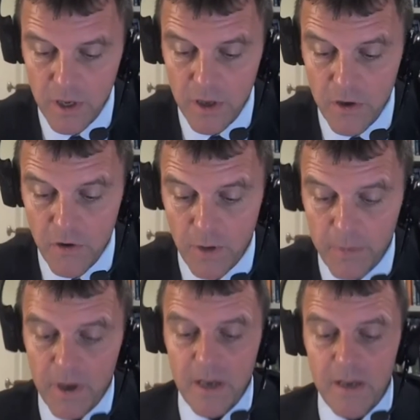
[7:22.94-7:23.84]
Europe.
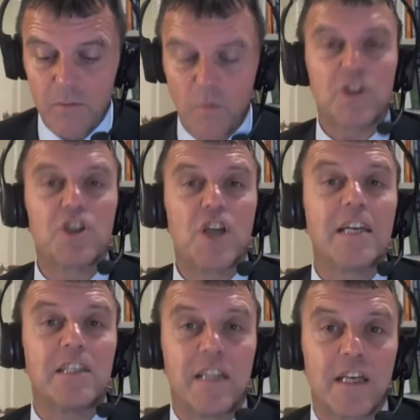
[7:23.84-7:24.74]
What's
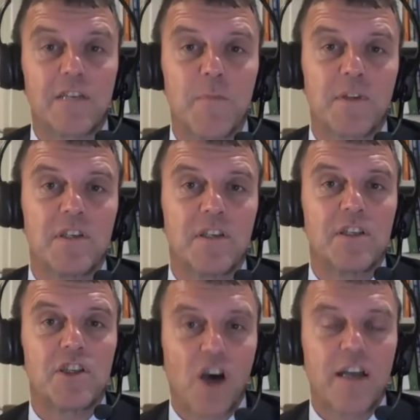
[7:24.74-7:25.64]
changed in the last few months is that
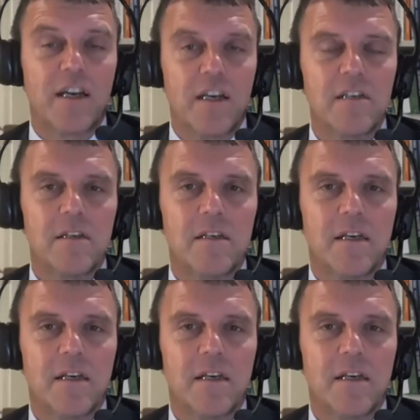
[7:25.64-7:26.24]
China,